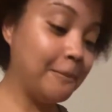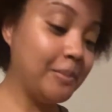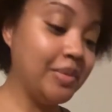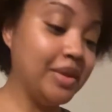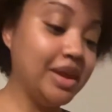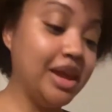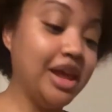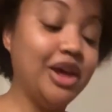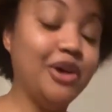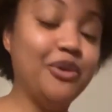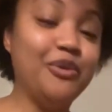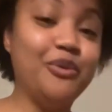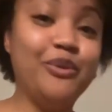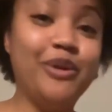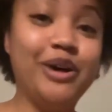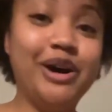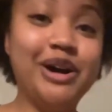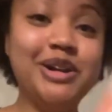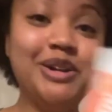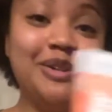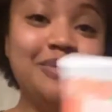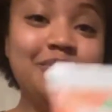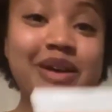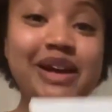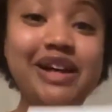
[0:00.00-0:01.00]

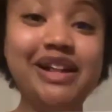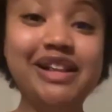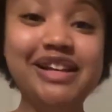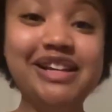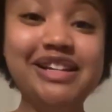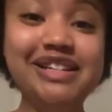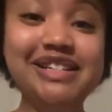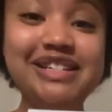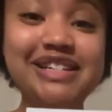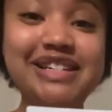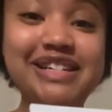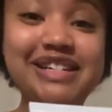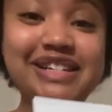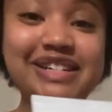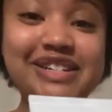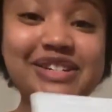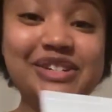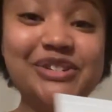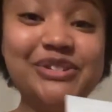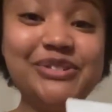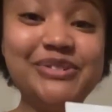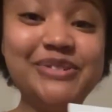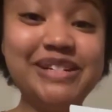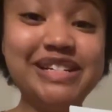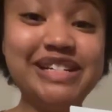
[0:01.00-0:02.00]
watermelon
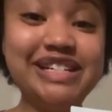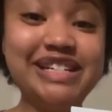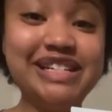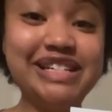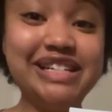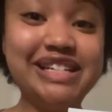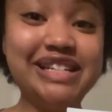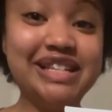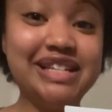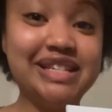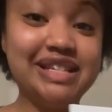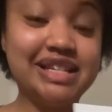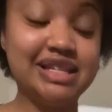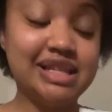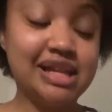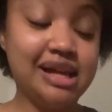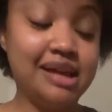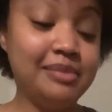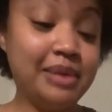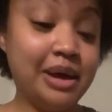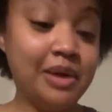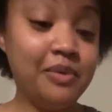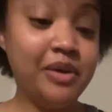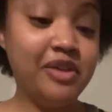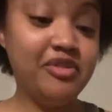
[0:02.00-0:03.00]
tangerine. This is in
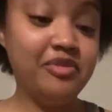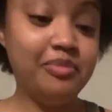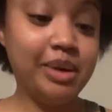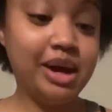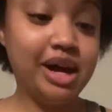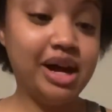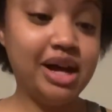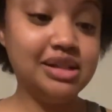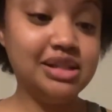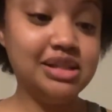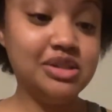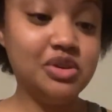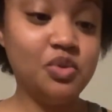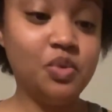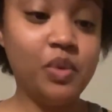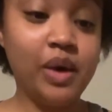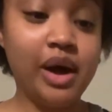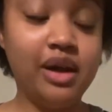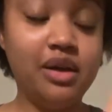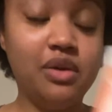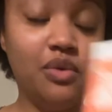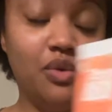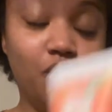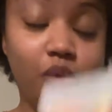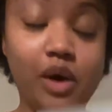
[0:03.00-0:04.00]
my Whiff Box. So
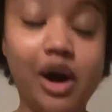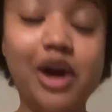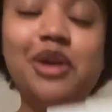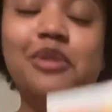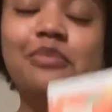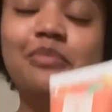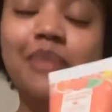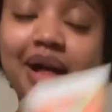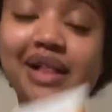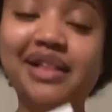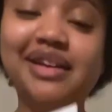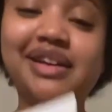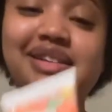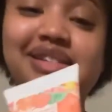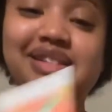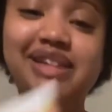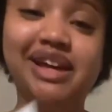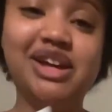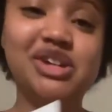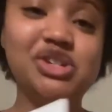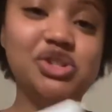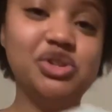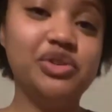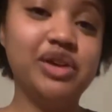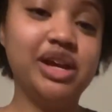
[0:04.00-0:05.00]
watermelon
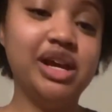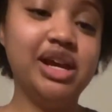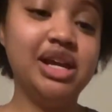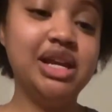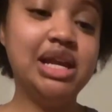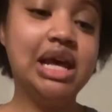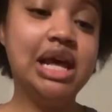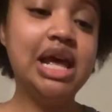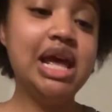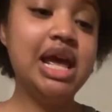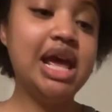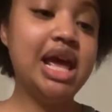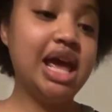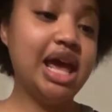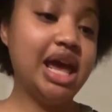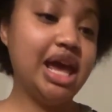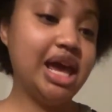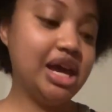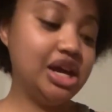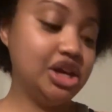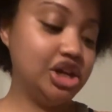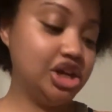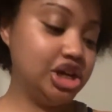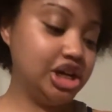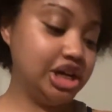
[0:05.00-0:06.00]
tangerine
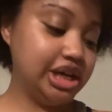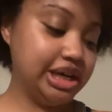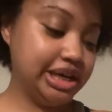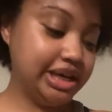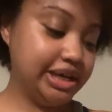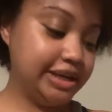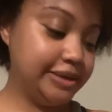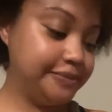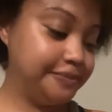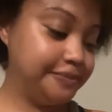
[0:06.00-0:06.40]
hand cream.